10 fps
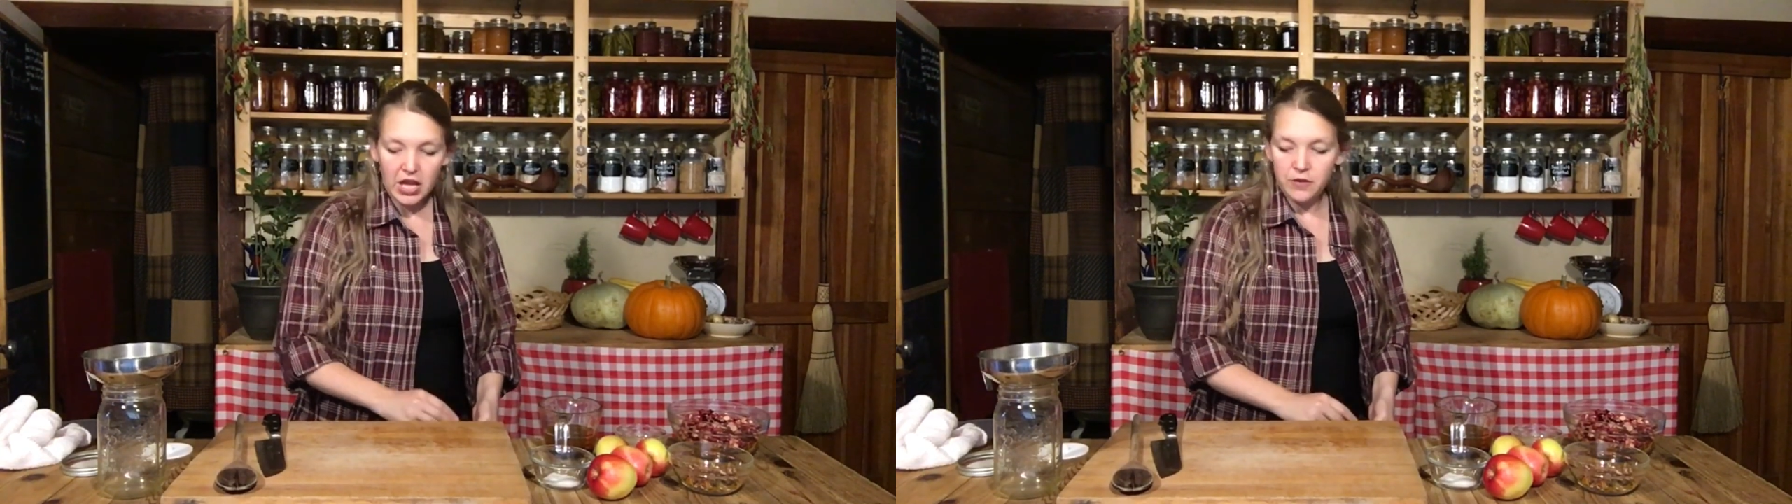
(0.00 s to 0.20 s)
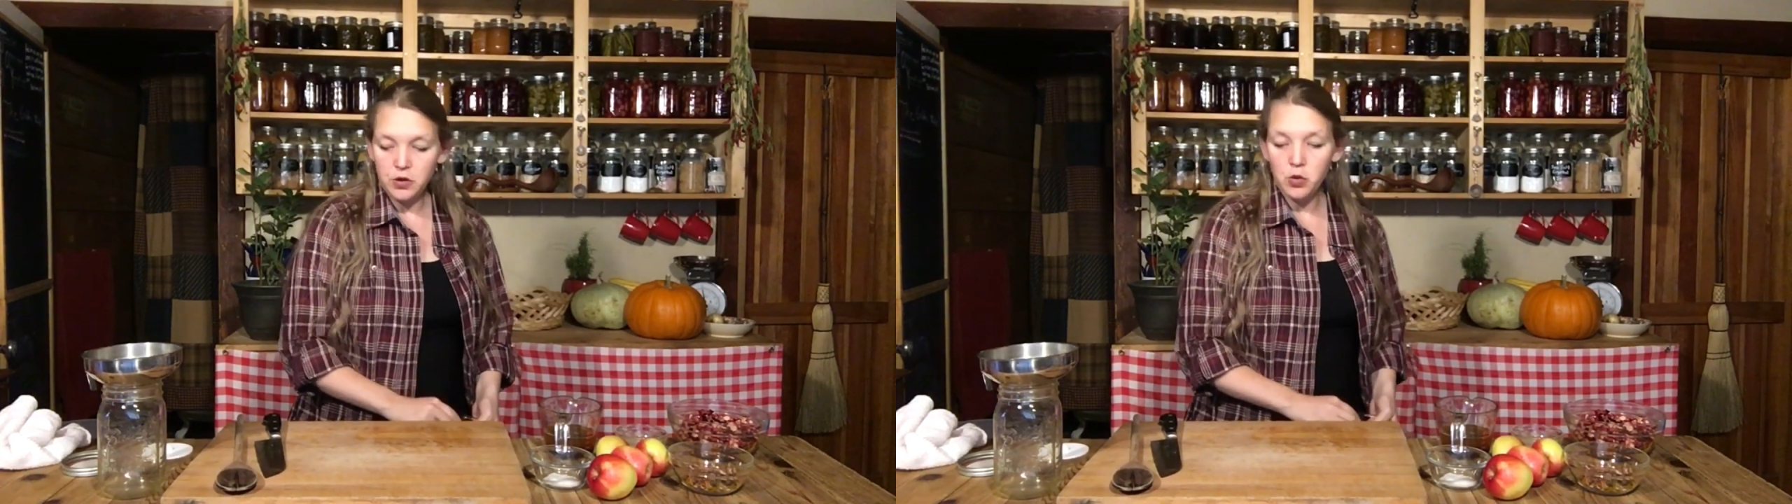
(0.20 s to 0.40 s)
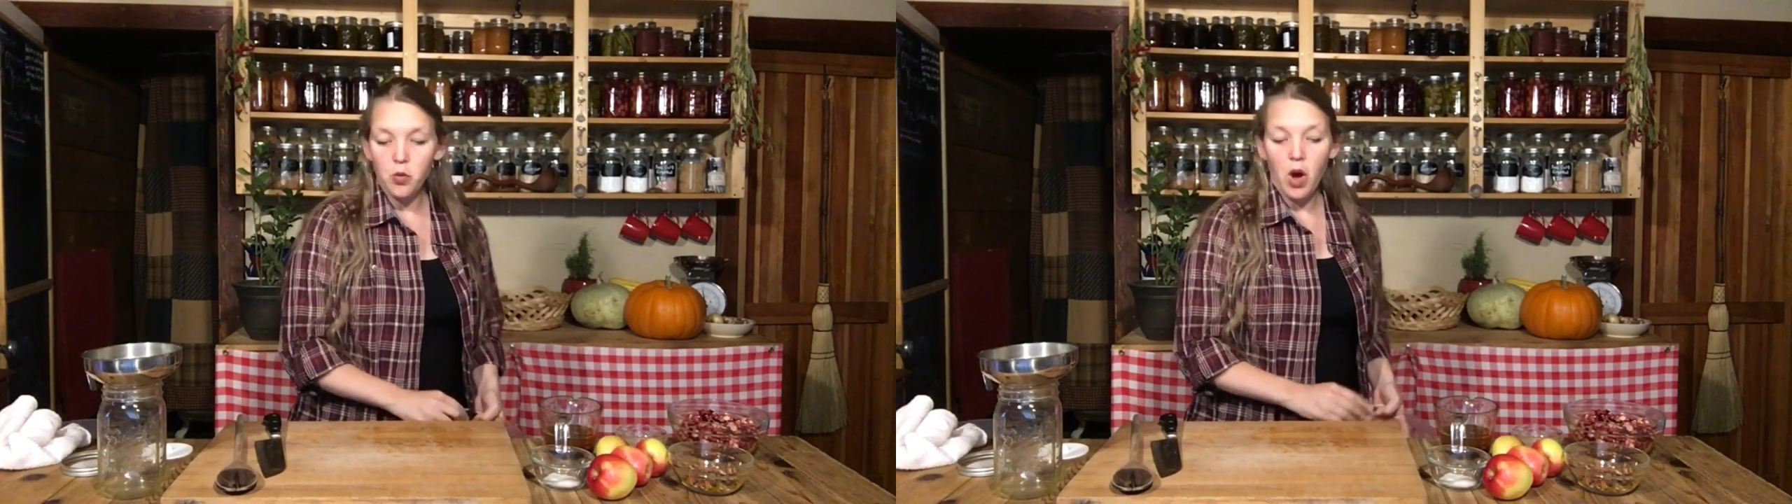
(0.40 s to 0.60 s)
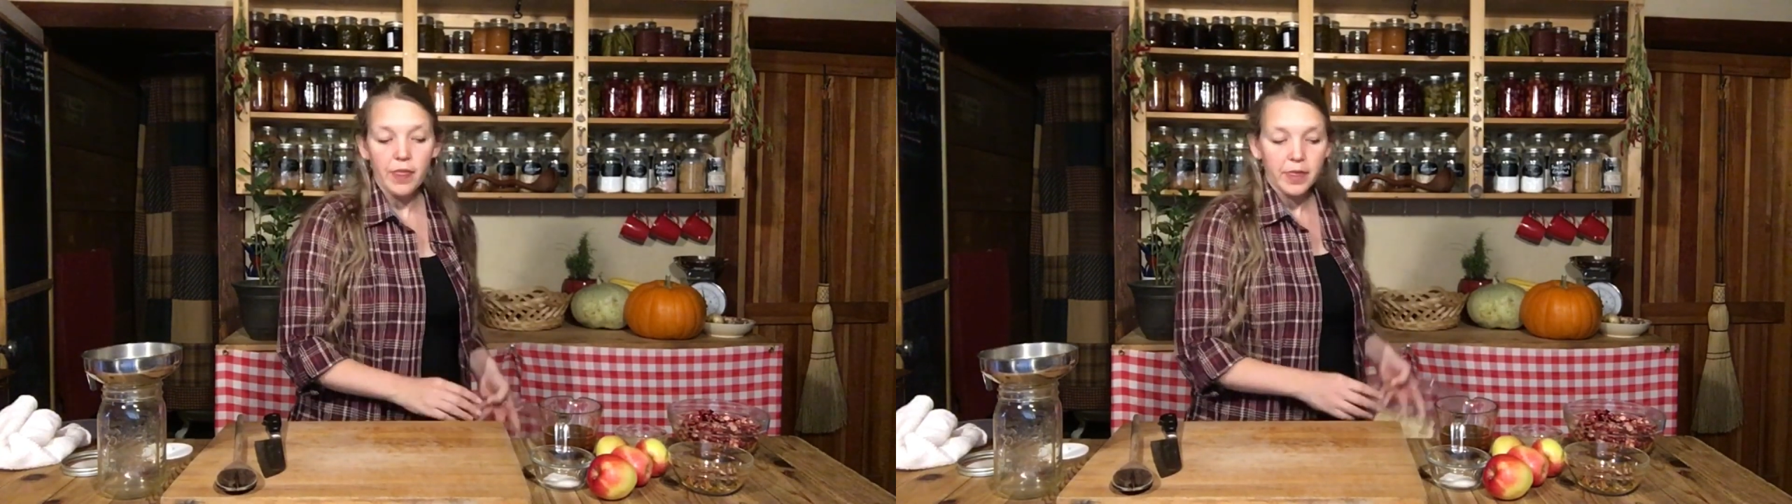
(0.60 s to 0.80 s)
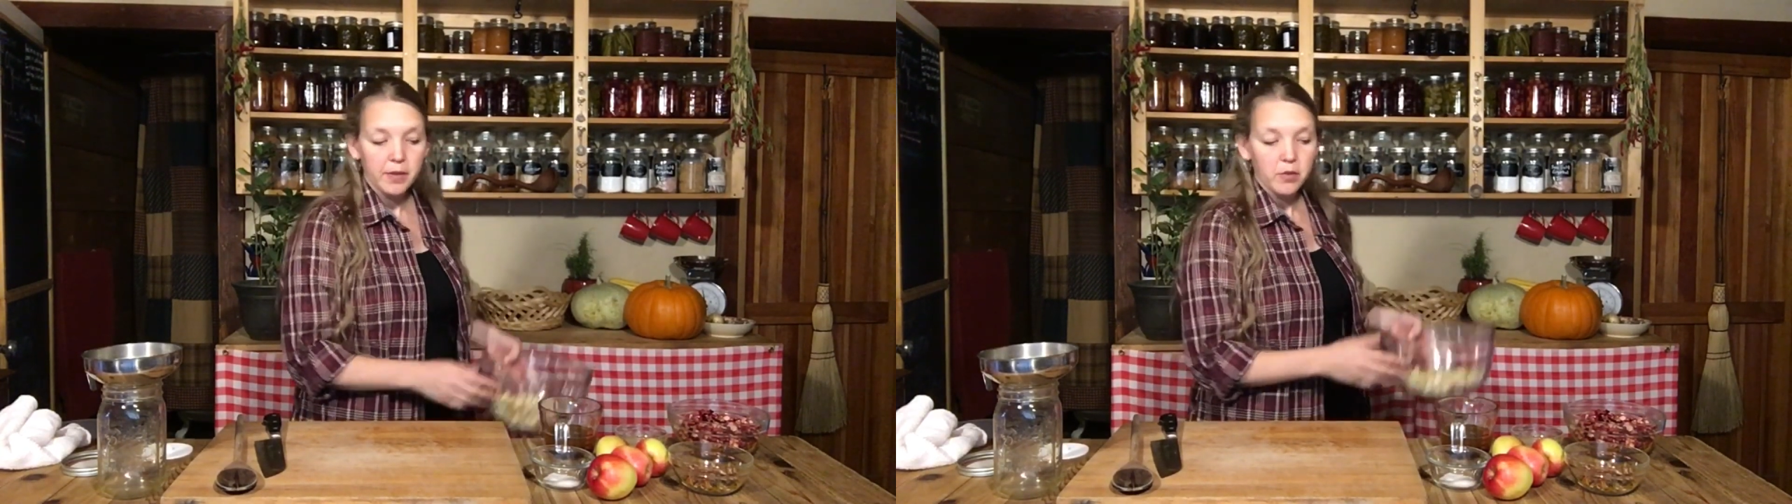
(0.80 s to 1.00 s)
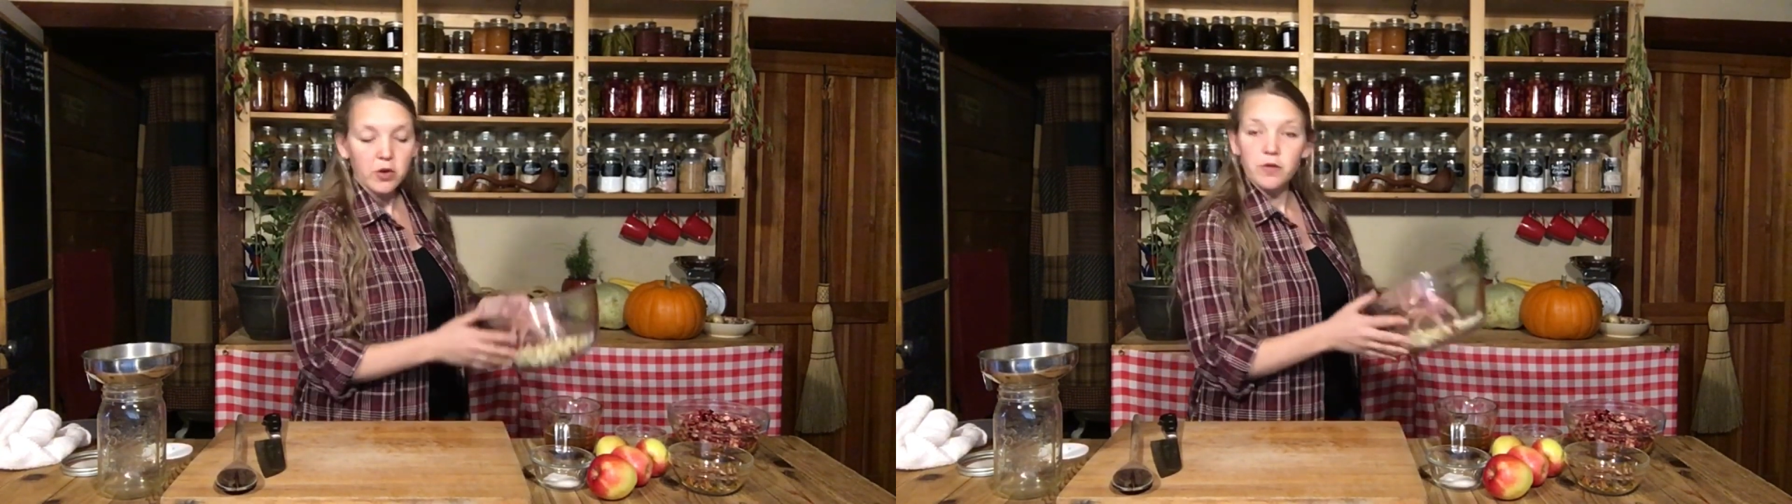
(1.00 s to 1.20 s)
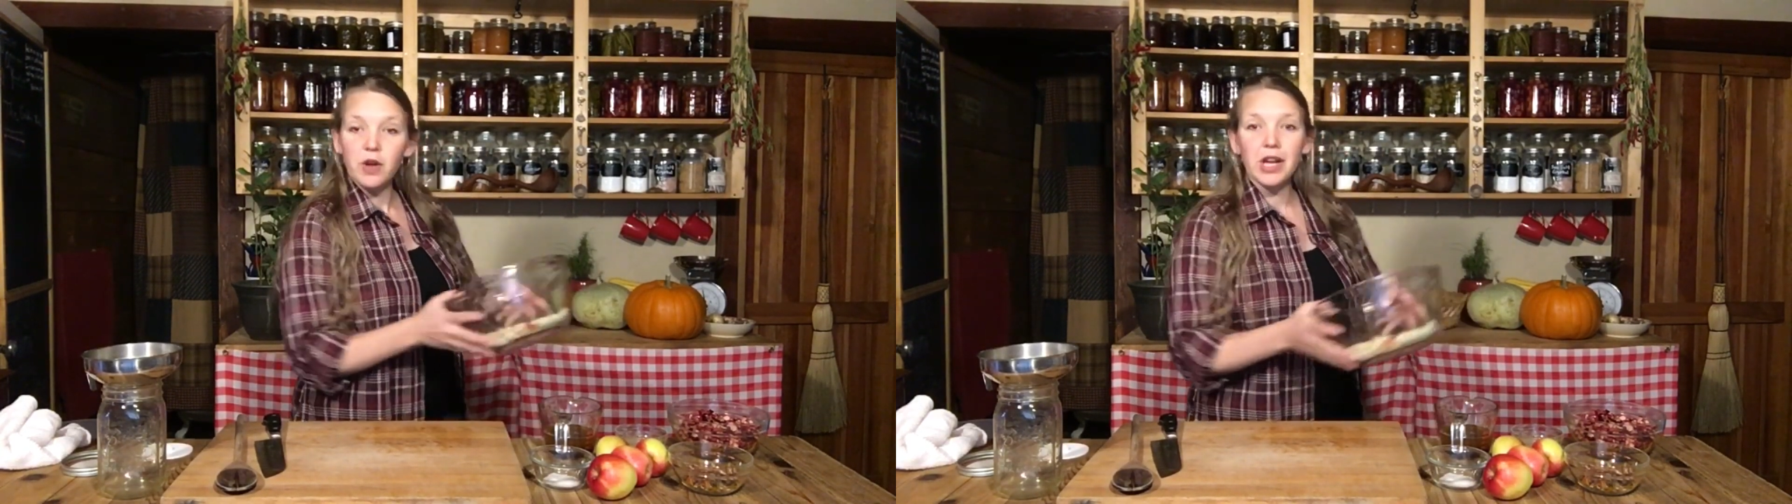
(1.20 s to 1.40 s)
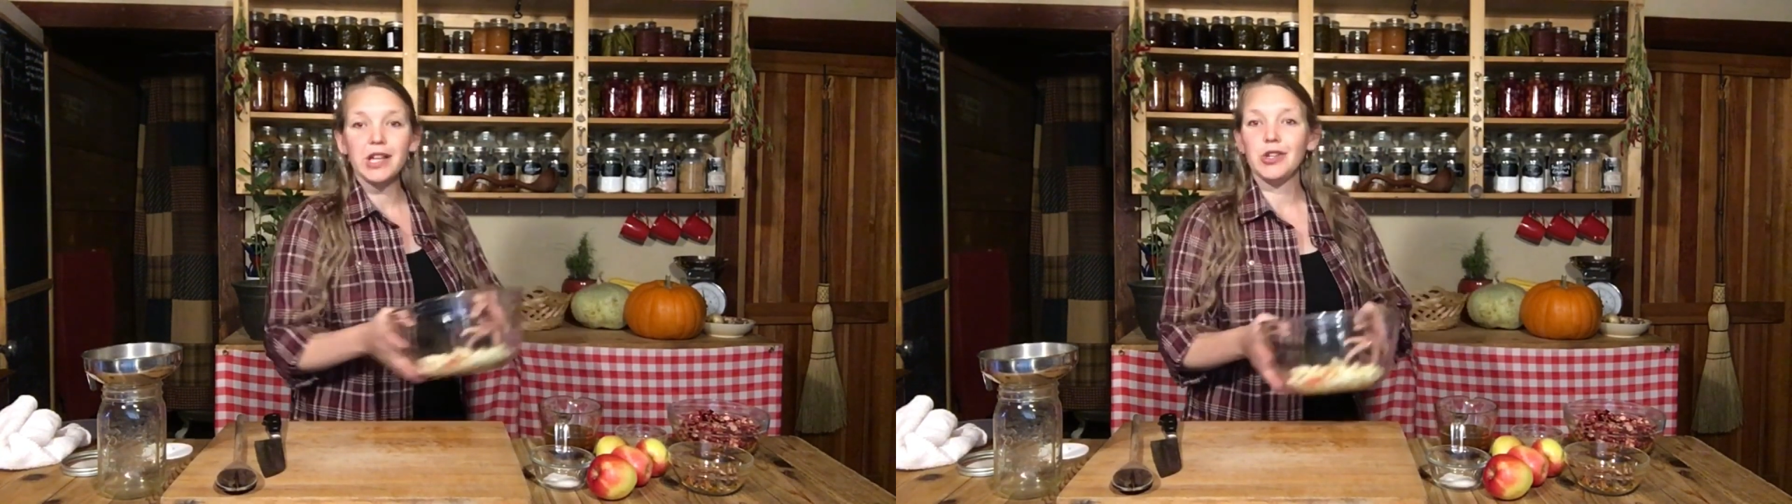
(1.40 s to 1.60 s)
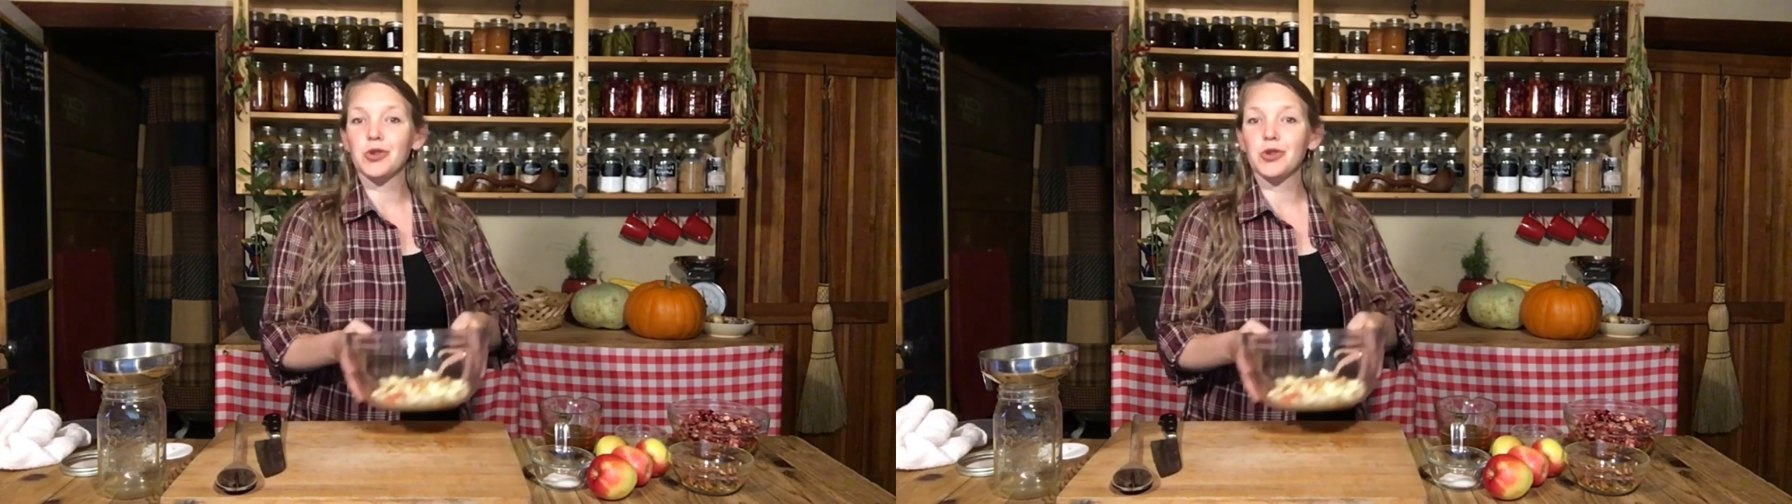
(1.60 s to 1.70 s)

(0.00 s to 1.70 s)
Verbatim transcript: If you want them more fine,